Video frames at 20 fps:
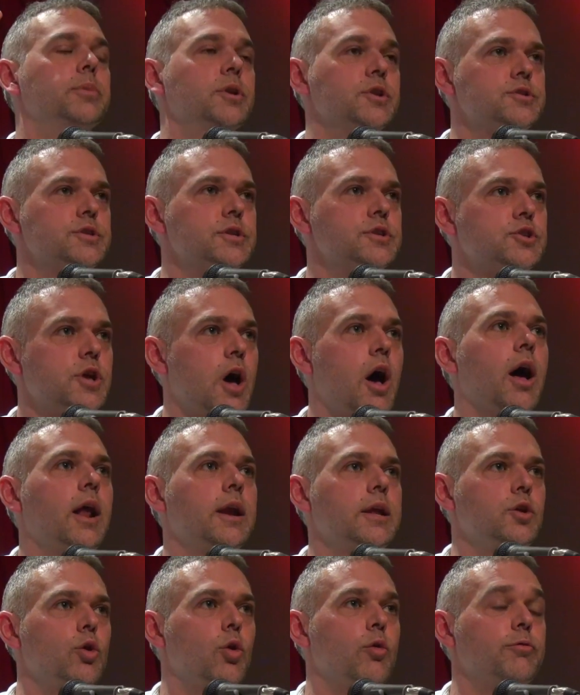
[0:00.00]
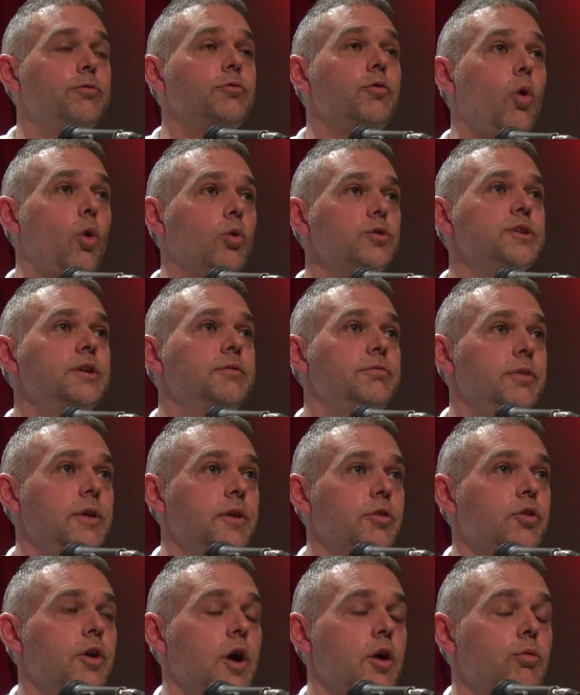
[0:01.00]
but it's entirely your fault if
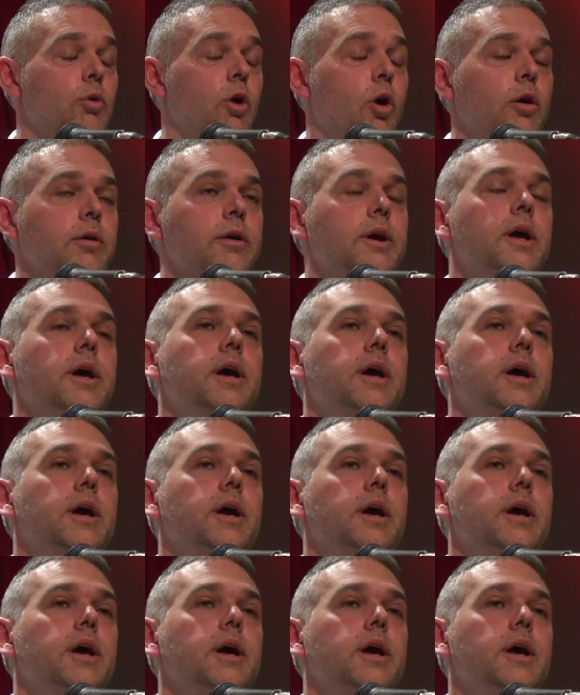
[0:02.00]
things go wrong.